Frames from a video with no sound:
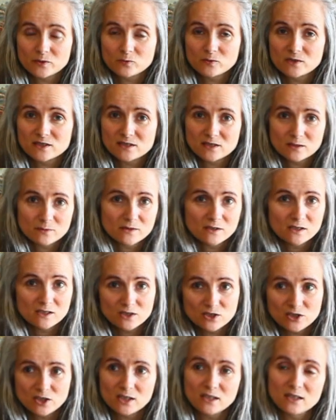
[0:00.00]
with some of the
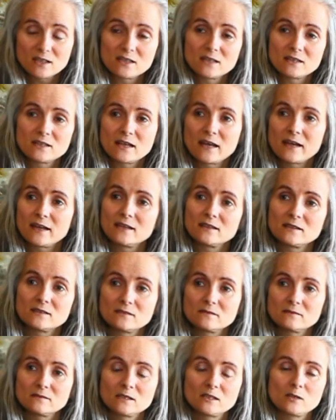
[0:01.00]
chicken
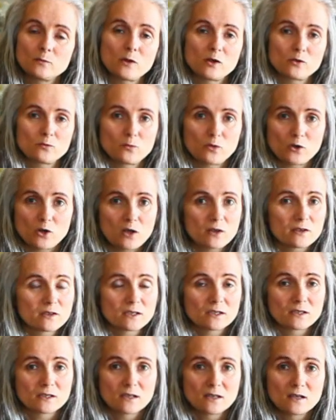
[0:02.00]
and the bone broth.